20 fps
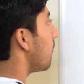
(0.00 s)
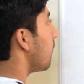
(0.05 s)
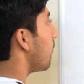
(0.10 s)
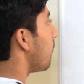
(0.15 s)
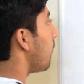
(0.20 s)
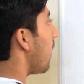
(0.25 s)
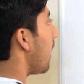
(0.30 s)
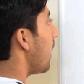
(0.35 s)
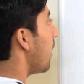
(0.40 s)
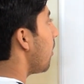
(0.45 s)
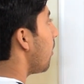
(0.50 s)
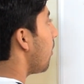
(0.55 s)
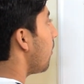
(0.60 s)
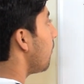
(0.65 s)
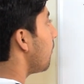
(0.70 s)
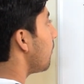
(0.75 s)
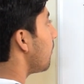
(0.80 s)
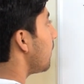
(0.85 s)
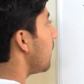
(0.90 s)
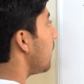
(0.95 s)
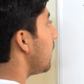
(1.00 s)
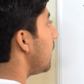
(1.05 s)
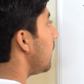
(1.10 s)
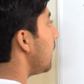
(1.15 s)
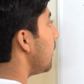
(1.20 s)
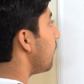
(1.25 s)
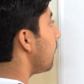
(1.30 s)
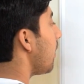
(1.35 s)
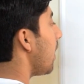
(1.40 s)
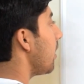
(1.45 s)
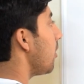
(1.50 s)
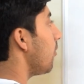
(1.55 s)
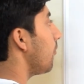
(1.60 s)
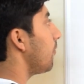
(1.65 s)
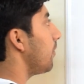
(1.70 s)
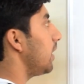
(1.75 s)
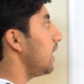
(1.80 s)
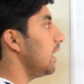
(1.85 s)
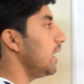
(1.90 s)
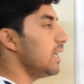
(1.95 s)
phi of E. Phi of
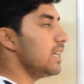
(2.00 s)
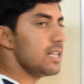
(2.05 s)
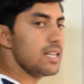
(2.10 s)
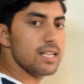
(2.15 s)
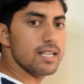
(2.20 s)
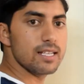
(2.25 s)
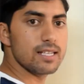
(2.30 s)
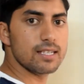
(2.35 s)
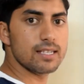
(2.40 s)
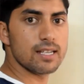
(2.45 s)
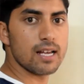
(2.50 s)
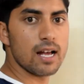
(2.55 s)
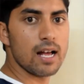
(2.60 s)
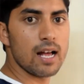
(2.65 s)
E is